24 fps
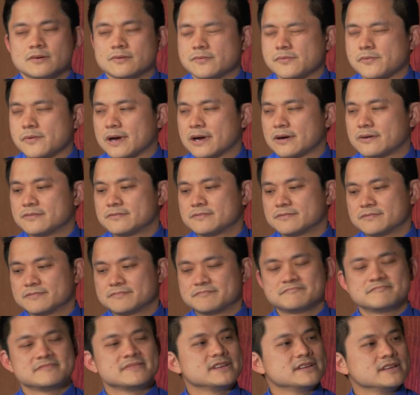Wow.
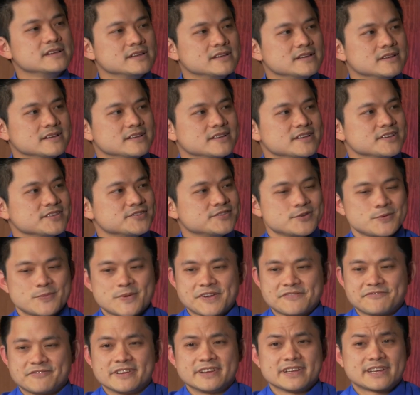So we
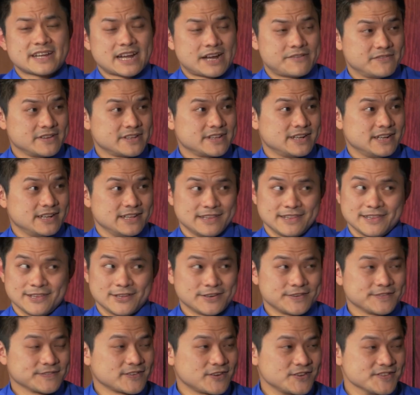have so, already covered a
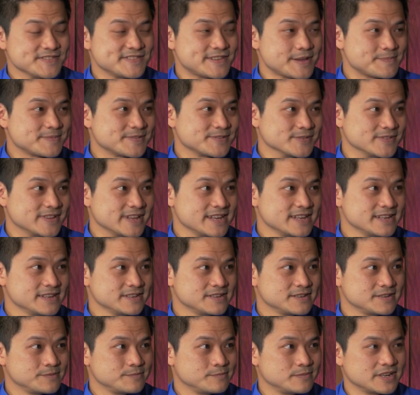lot of concepts
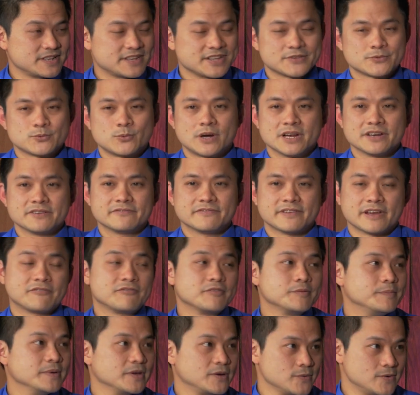today, yeah, but there's have. one
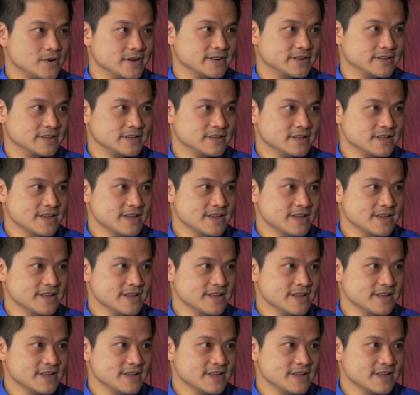very big one.